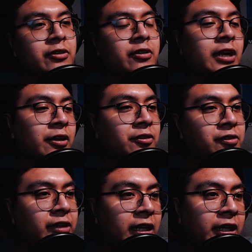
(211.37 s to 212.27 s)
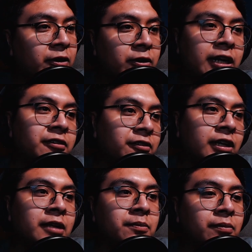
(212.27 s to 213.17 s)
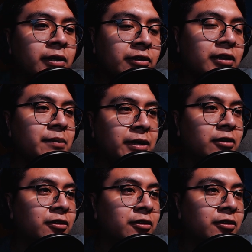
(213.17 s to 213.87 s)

that you're not understanding or not seeing, please let me